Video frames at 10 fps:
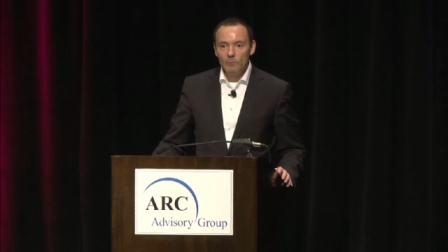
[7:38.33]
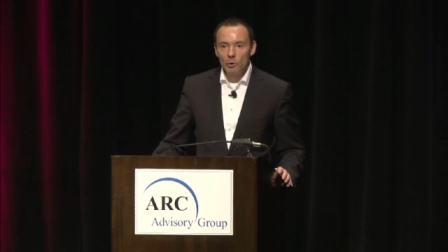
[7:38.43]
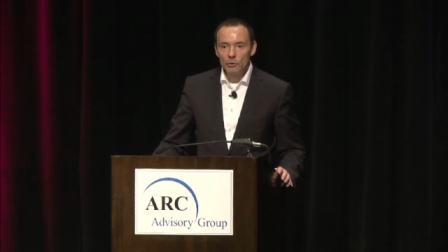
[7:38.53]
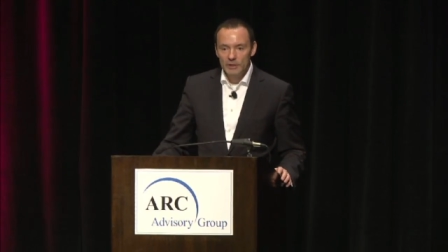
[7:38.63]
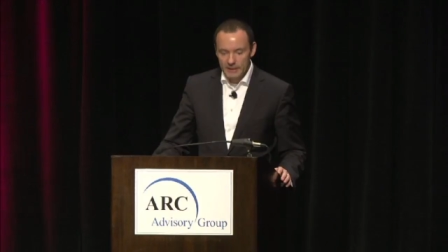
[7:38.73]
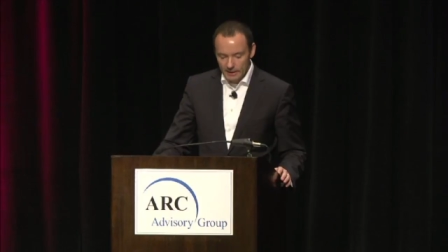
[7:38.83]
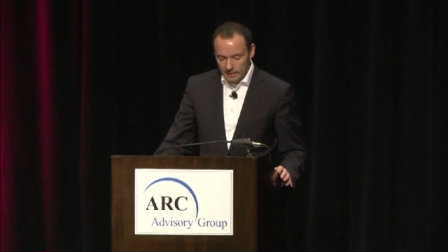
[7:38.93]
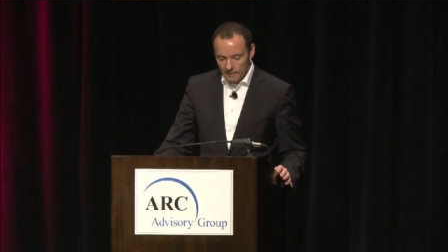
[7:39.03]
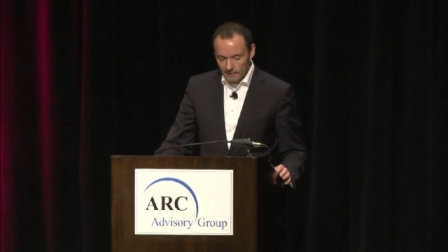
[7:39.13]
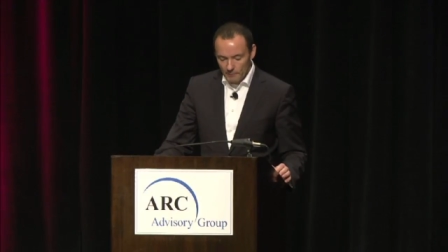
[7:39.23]
a
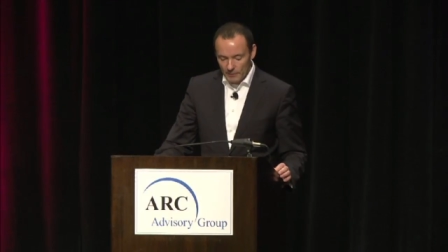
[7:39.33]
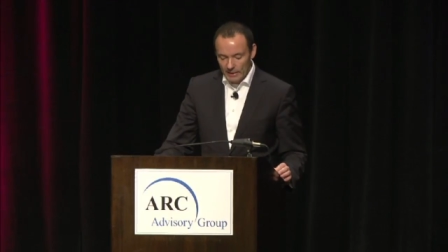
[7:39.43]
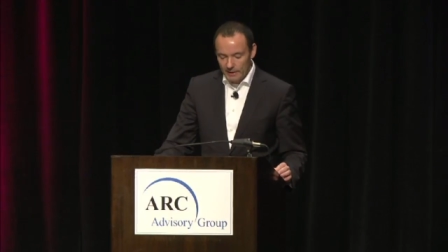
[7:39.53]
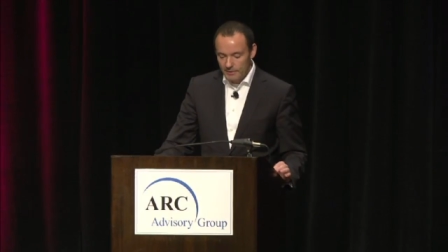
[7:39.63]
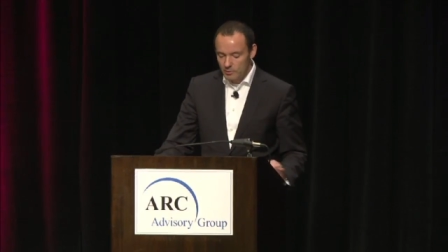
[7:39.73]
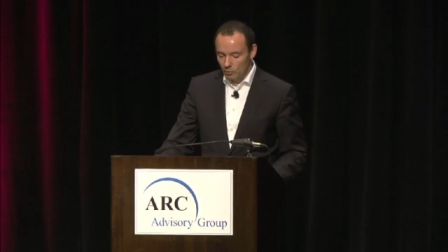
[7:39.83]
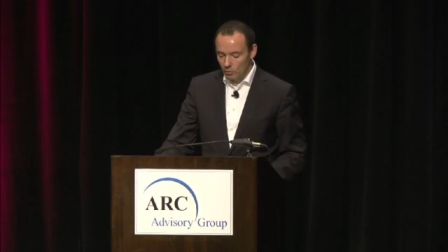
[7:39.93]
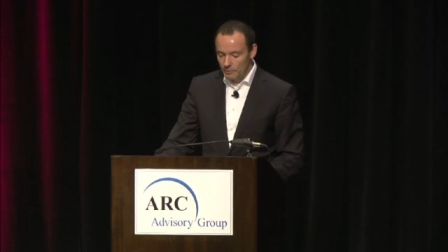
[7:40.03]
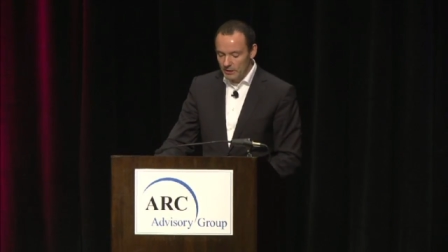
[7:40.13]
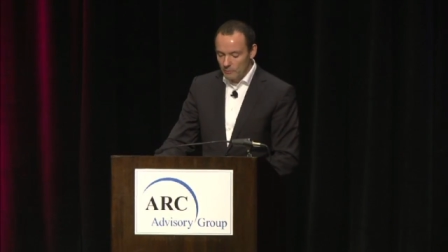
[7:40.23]
monolithic plant
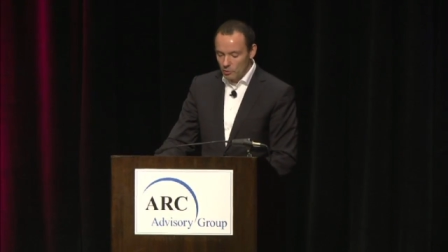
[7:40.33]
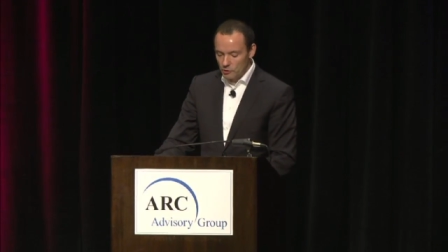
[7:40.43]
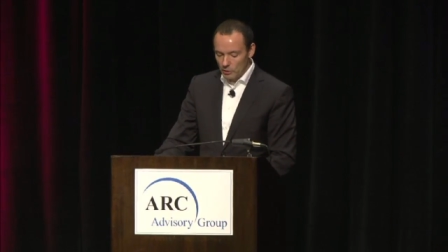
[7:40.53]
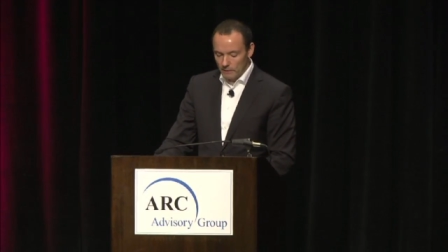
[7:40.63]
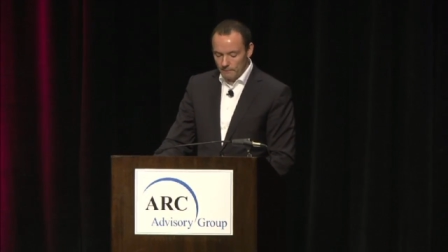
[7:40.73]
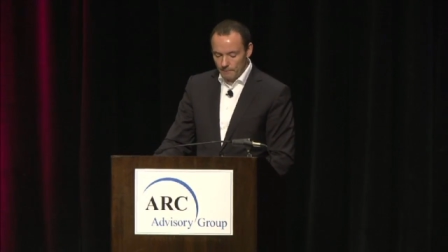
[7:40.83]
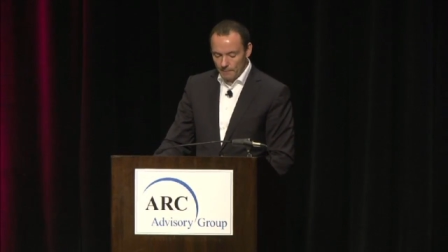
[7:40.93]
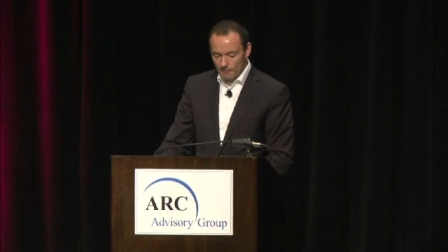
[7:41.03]
or be it modular.